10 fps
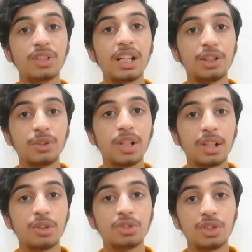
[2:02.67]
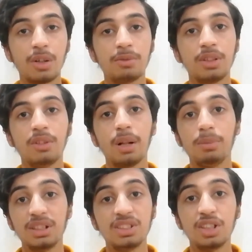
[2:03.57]
that you are a good software
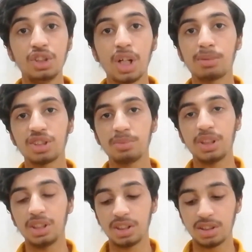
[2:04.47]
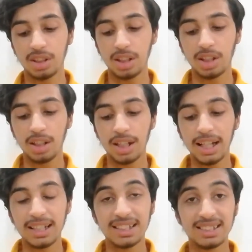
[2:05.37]
developer is the job experience.
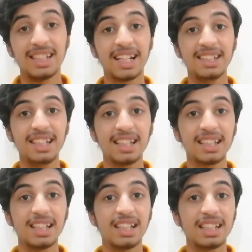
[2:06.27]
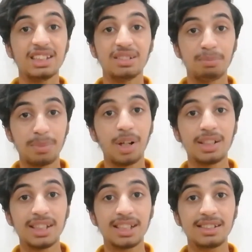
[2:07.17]
And the second thing is
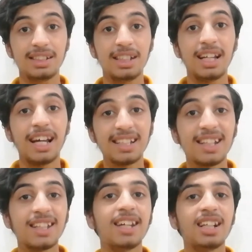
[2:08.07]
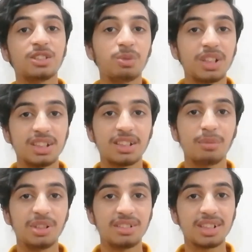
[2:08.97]
projects, and the last one is
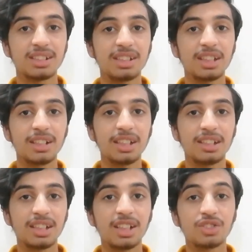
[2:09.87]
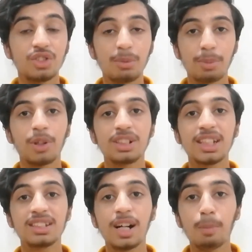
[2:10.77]
computer science degree. So the
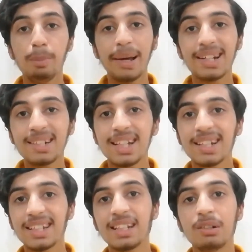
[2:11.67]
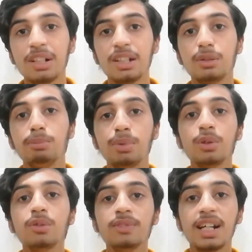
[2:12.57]
projects are better than degree to
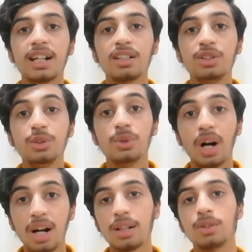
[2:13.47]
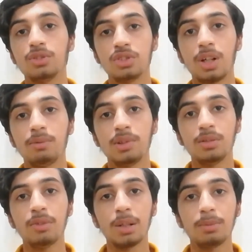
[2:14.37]
prove that you are a good software
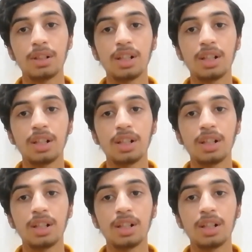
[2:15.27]
developer.